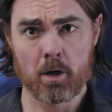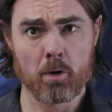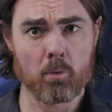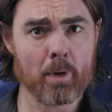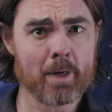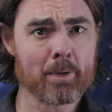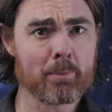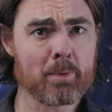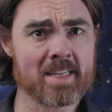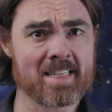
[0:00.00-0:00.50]

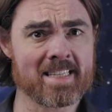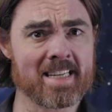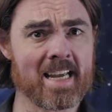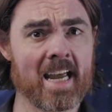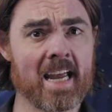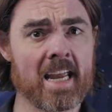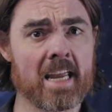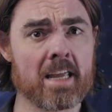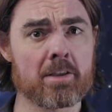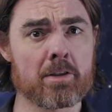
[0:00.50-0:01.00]
when we
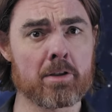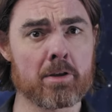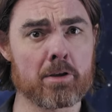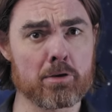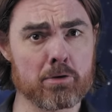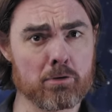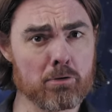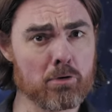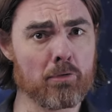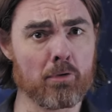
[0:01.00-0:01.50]
say the
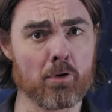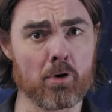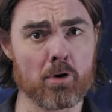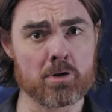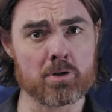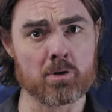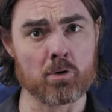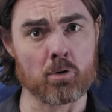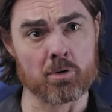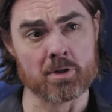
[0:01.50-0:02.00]

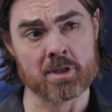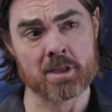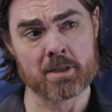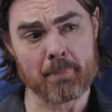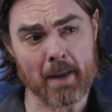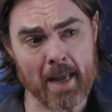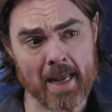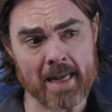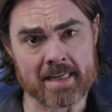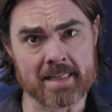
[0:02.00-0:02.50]
universe or
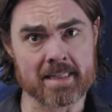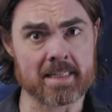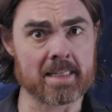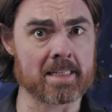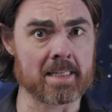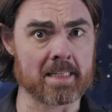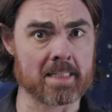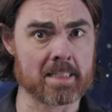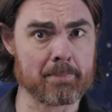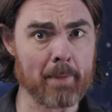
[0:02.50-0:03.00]
space is
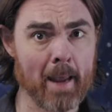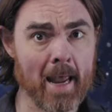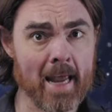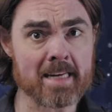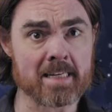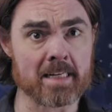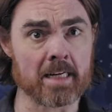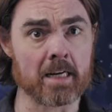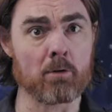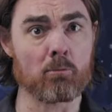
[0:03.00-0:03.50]

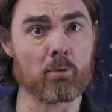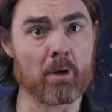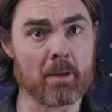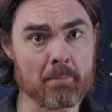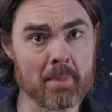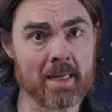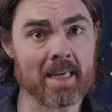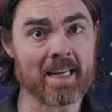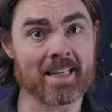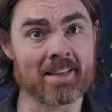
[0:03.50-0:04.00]
expanding, we
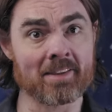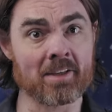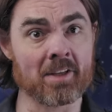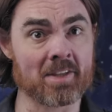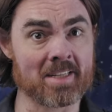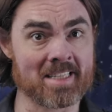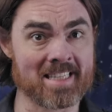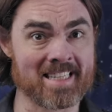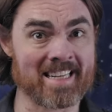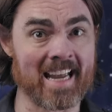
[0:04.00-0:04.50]
mean that
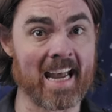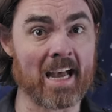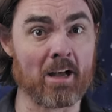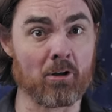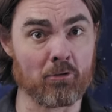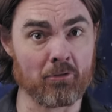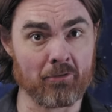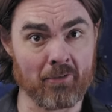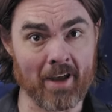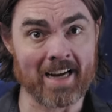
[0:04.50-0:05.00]
the scale
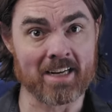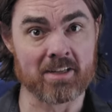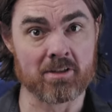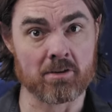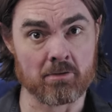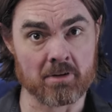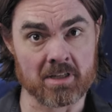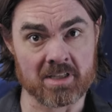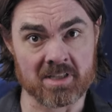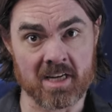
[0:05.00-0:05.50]

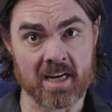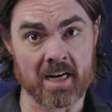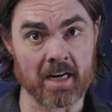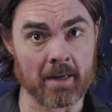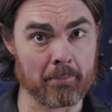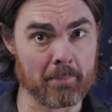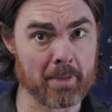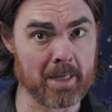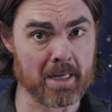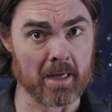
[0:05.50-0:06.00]
factor is getting
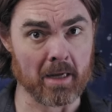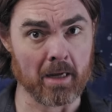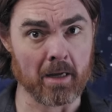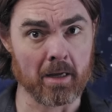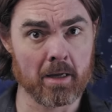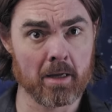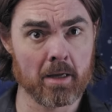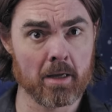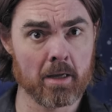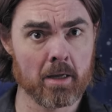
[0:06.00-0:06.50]
bigger.
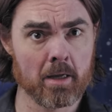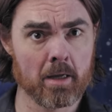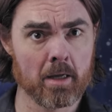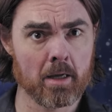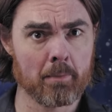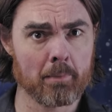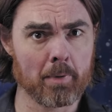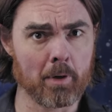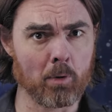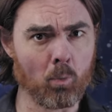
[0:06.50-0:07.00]

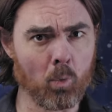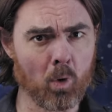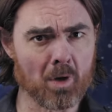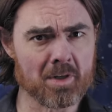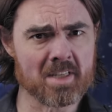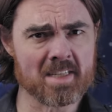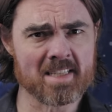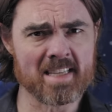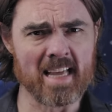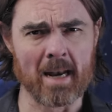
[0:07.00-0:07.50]
But what
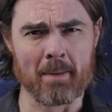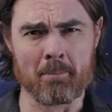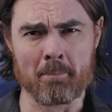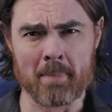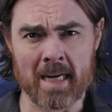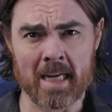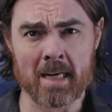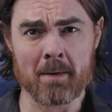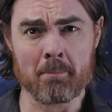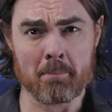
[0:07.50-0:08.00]
does that
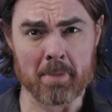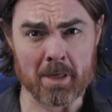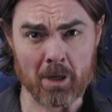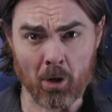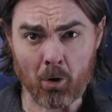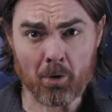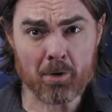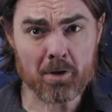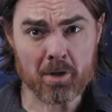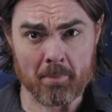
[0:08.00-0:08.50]
mean
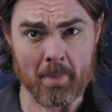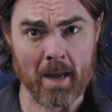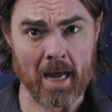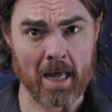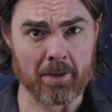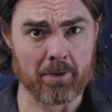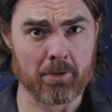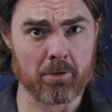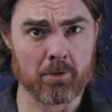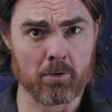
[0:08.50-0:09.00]
beyond the
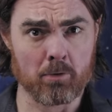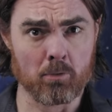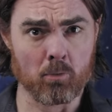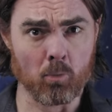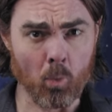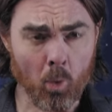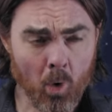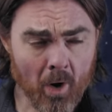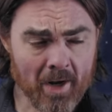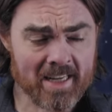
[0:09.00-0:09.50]
math?
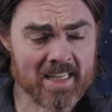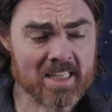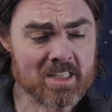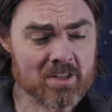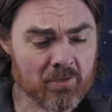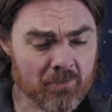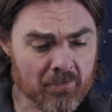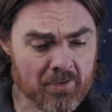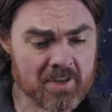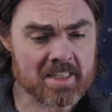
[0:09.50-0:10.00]
What is
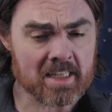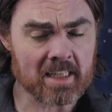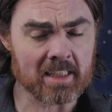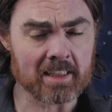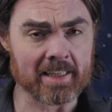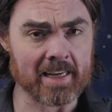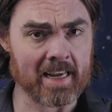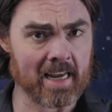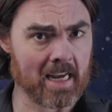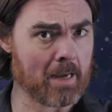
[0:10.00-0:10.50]

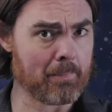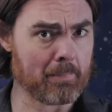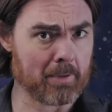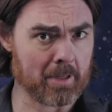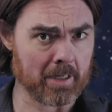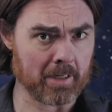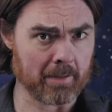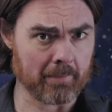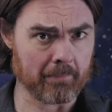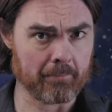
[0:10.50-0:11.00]
physically
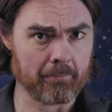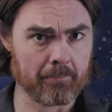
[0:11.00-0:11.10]
happening?